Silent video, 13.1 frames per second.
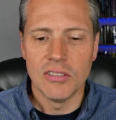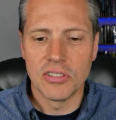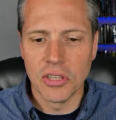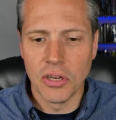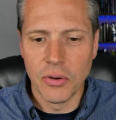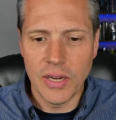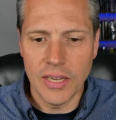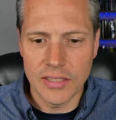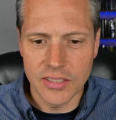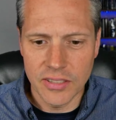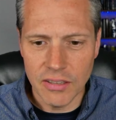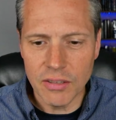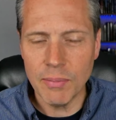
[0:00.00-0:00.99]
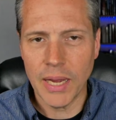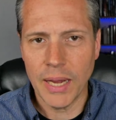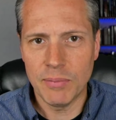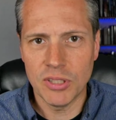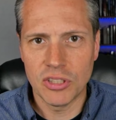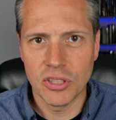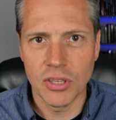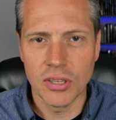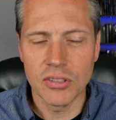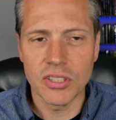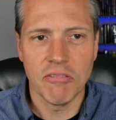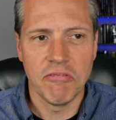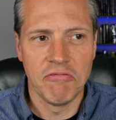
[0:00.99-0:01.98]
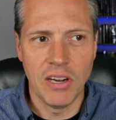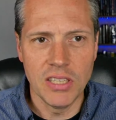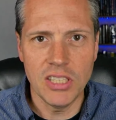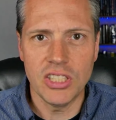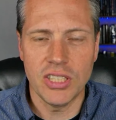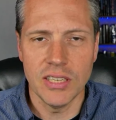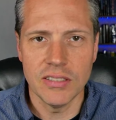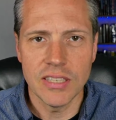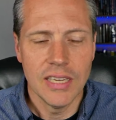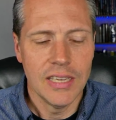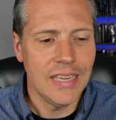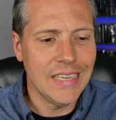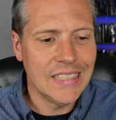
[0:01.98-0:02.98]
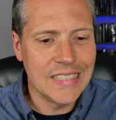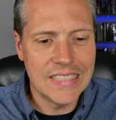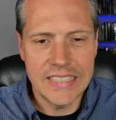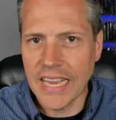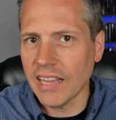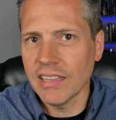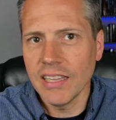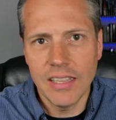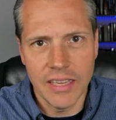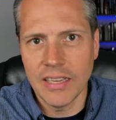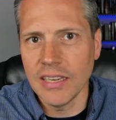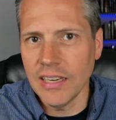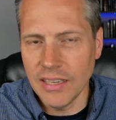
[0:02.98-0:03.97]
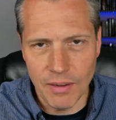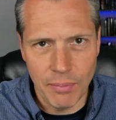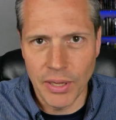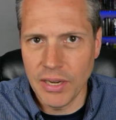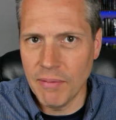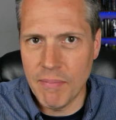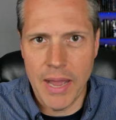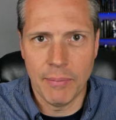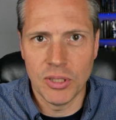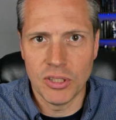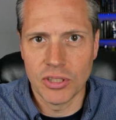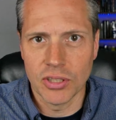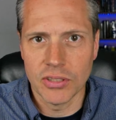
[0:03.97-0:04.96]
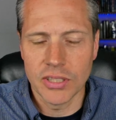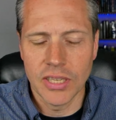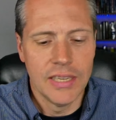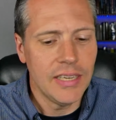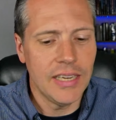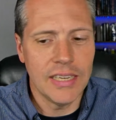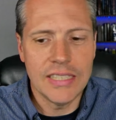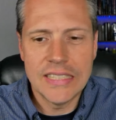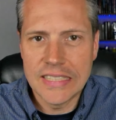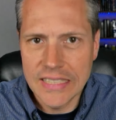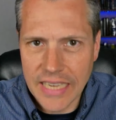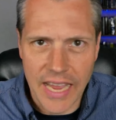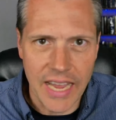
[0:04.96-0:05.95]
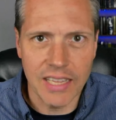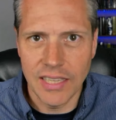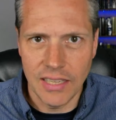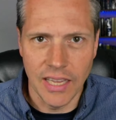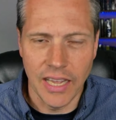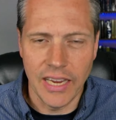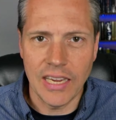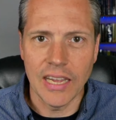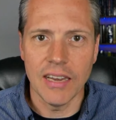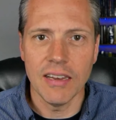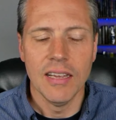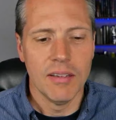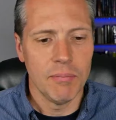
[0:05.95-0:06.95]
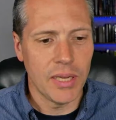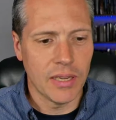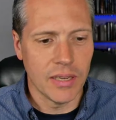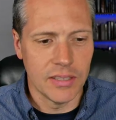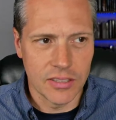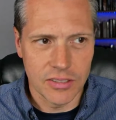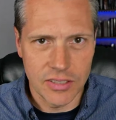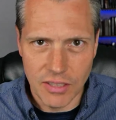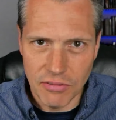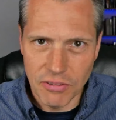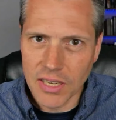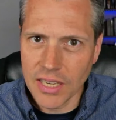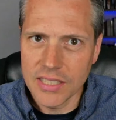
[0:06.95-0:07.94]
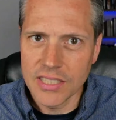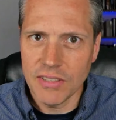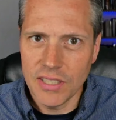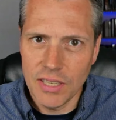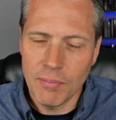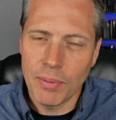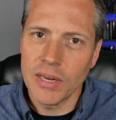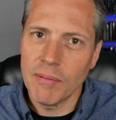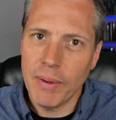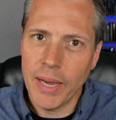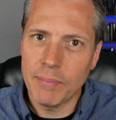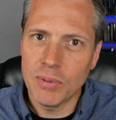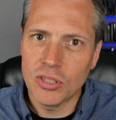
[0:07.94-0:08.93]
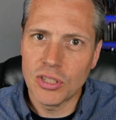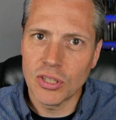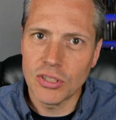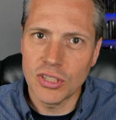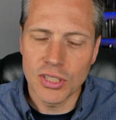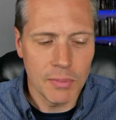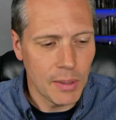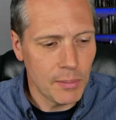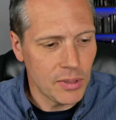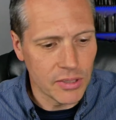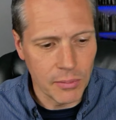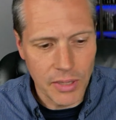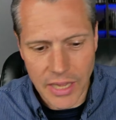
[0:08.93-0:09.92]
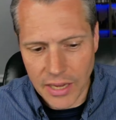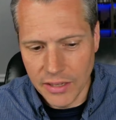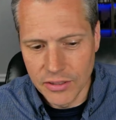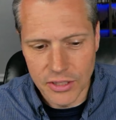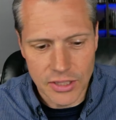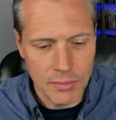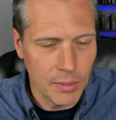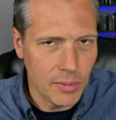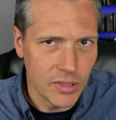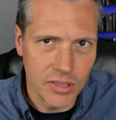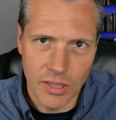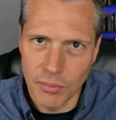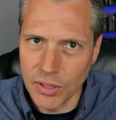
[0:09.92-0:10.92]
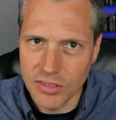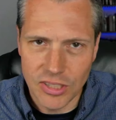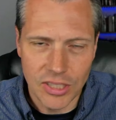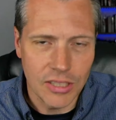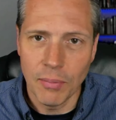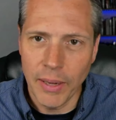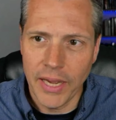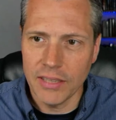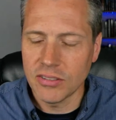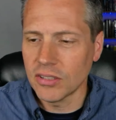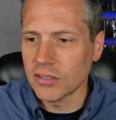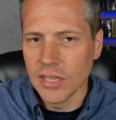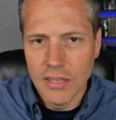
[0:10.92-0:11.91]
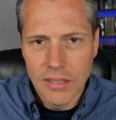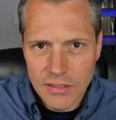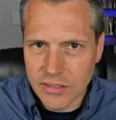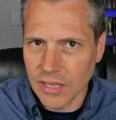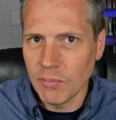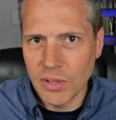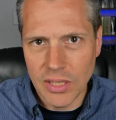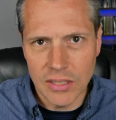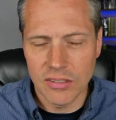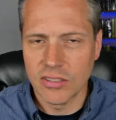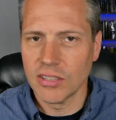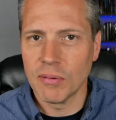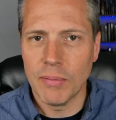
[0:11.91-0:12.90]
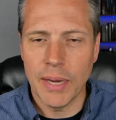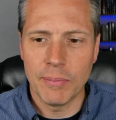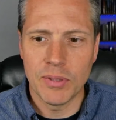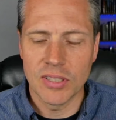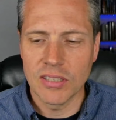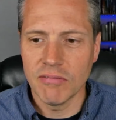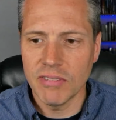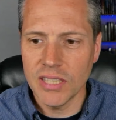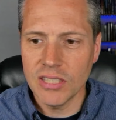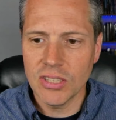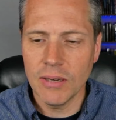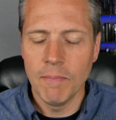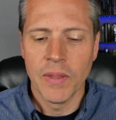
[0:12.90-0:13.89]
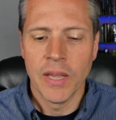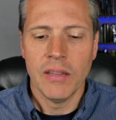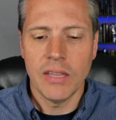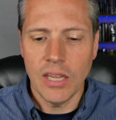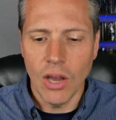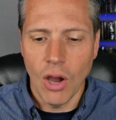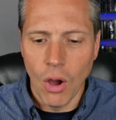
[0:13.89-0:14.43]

So a Southern Baptist church functions exactly like an independent Baptist church, exactly like it, because there's different kinds of independent Baptist churches, maybe some with elders and maybe some with single pastors. Same thing in the Southern Baptist Convention. The